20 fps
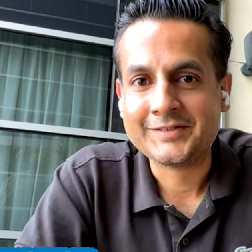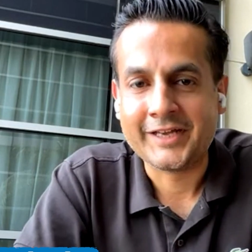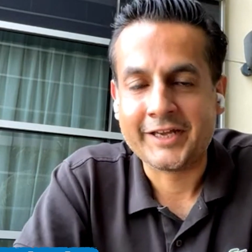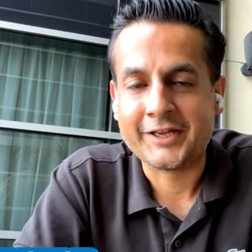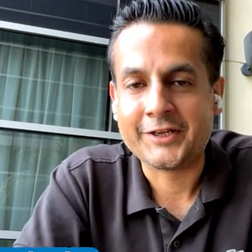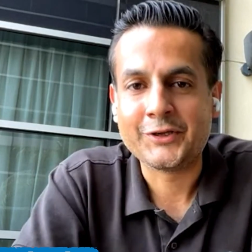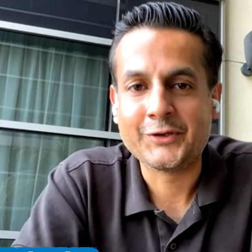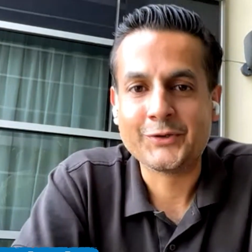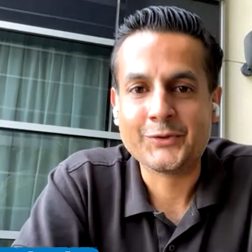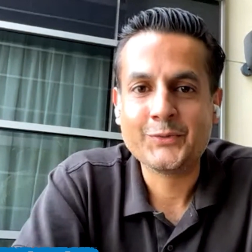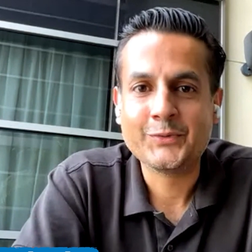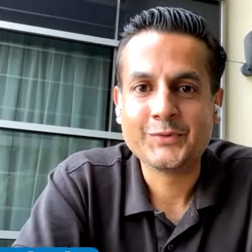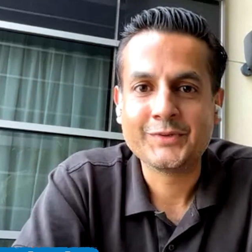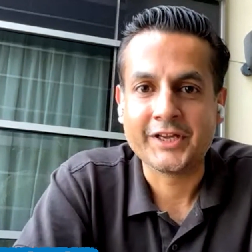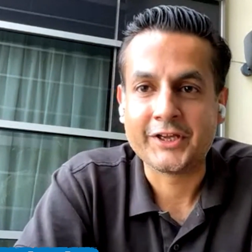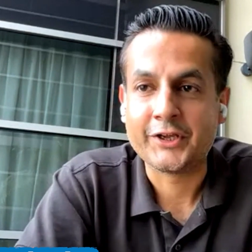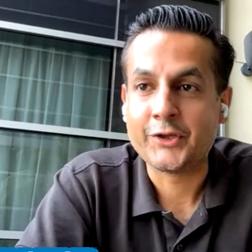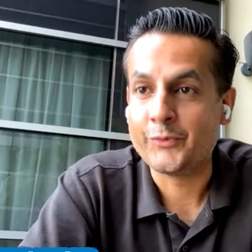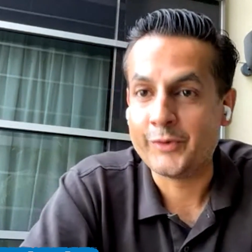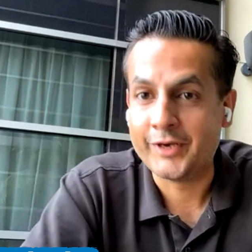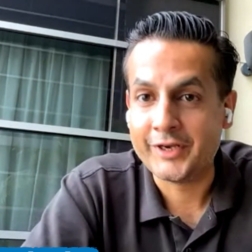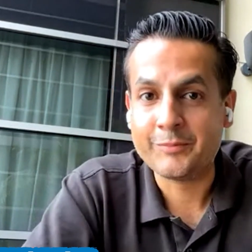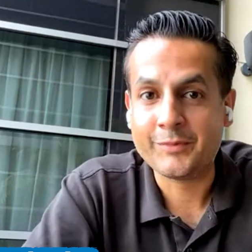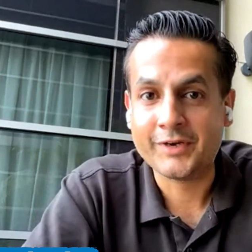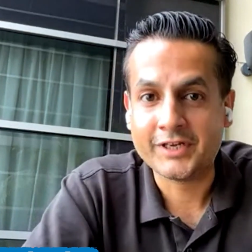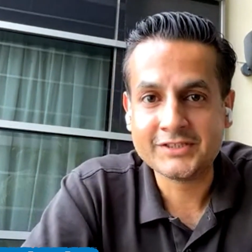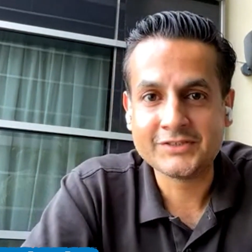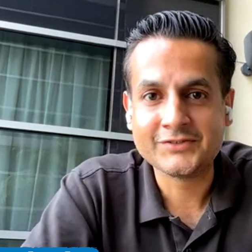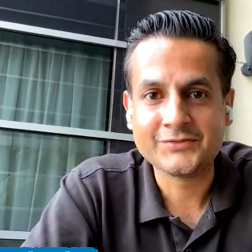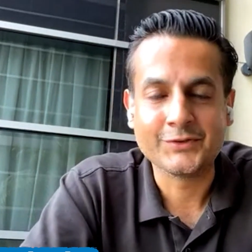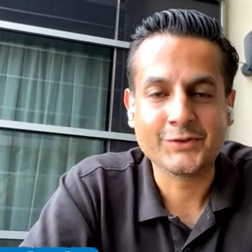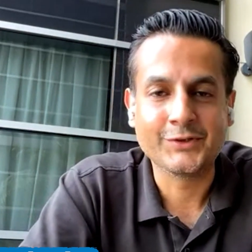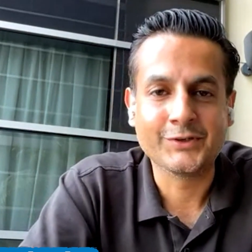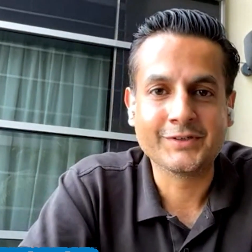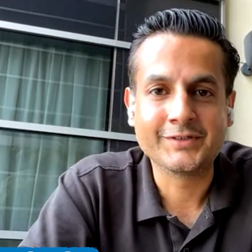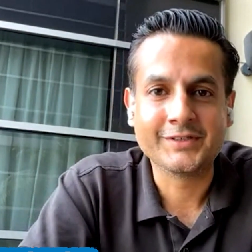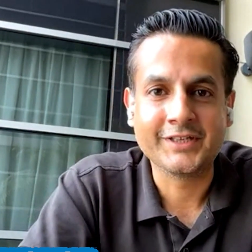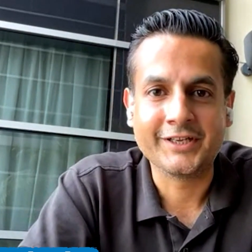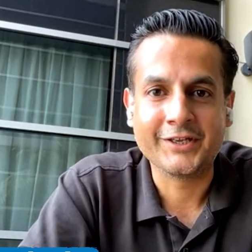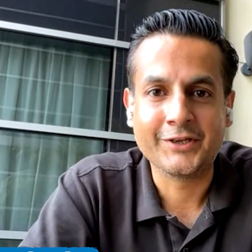Great. Thank you. Thank you very
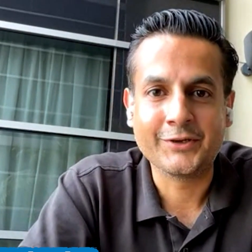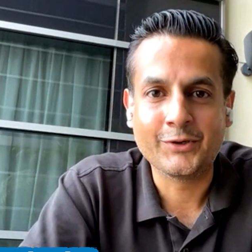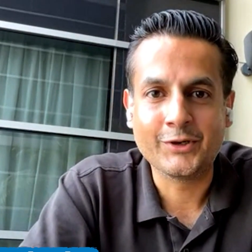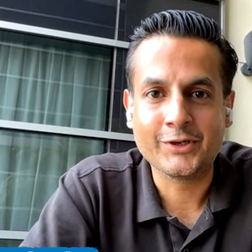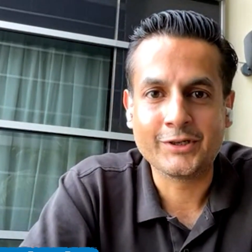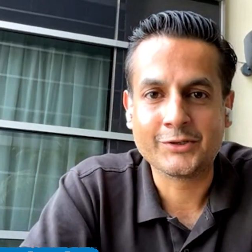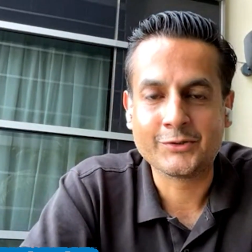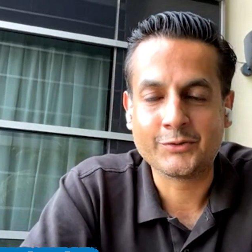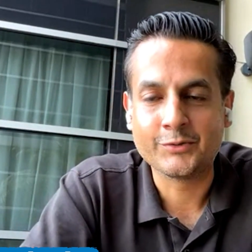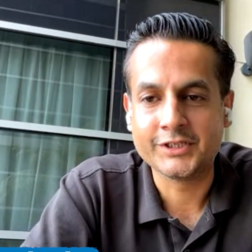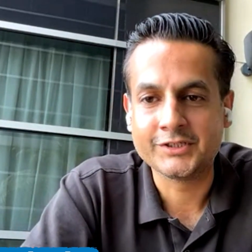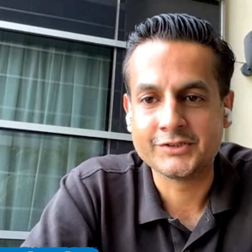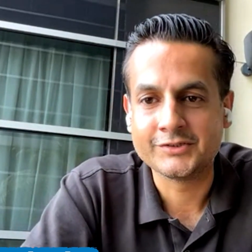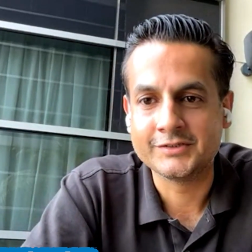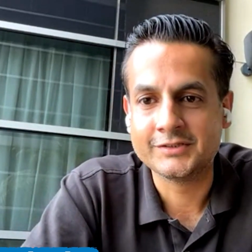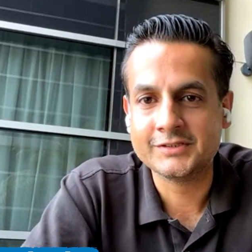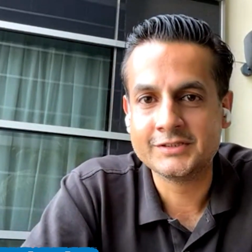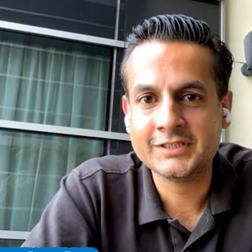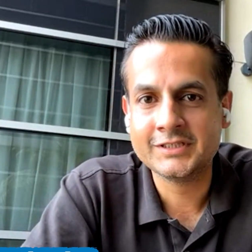much for taking all the